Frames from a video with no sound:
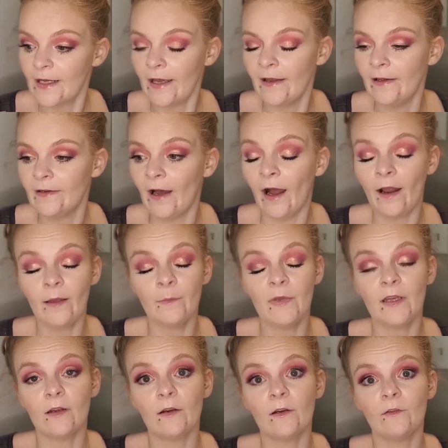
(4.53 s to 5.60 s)
and I am
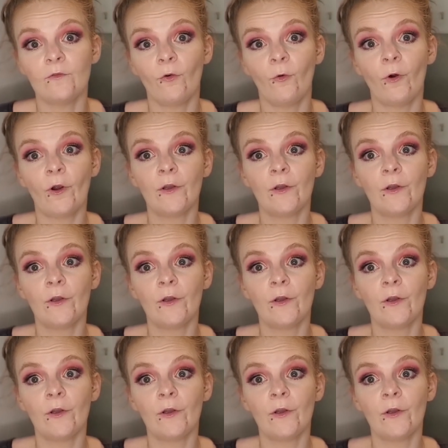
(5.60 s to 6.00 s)
here for